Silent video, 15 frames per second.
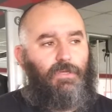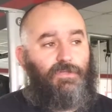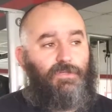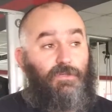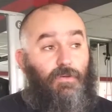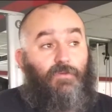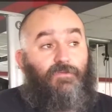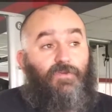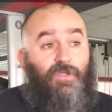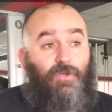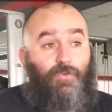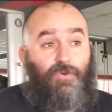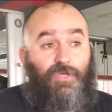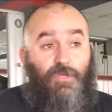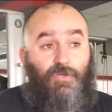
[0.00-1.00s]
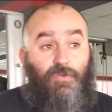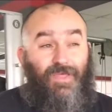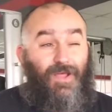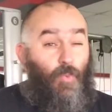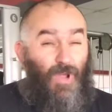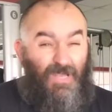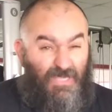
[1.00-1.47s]
So hopefully we can do
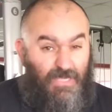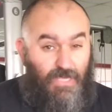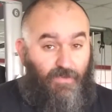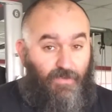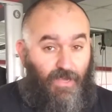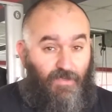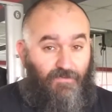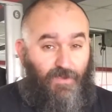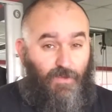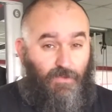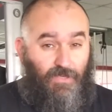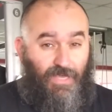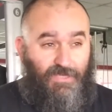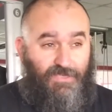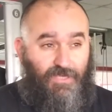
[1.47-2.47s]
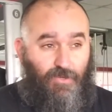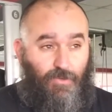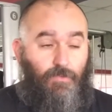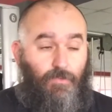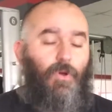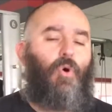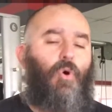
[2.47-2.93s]
that 110 that I failed last
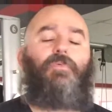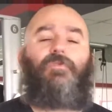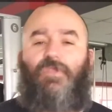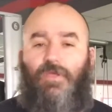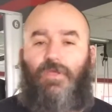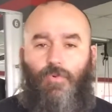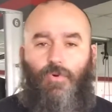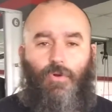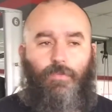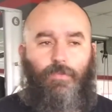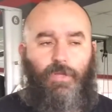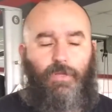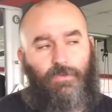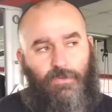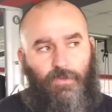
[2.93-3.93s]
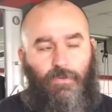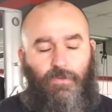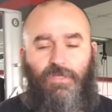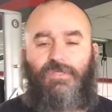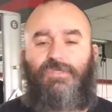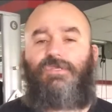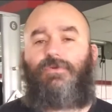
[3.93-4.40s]
year. Hopefully more, but
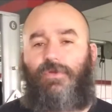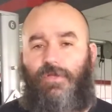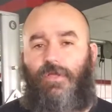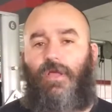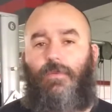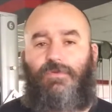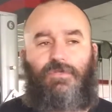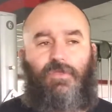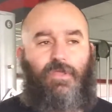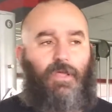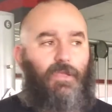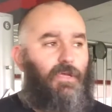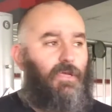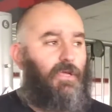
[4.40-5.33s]
let's see when it comes to that.